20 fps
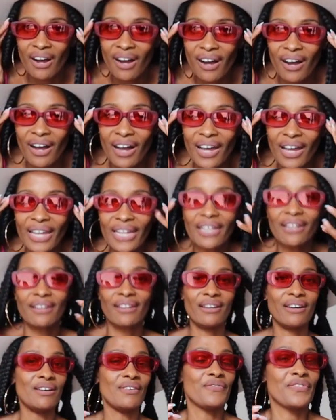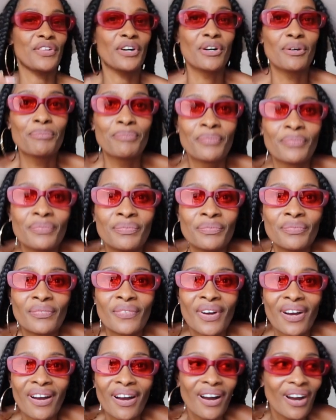I love them
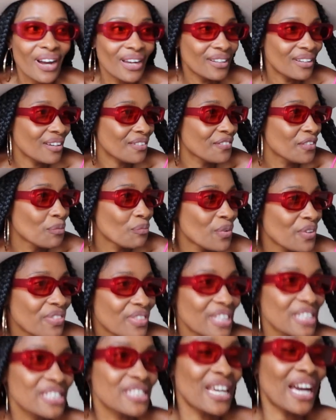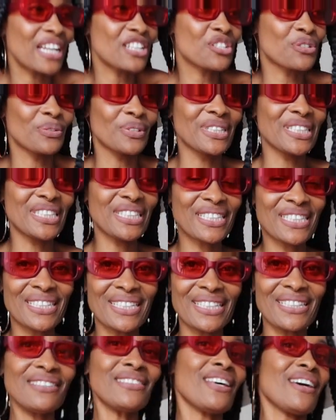I love them with this actually
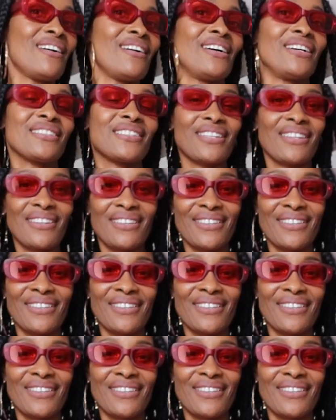a lot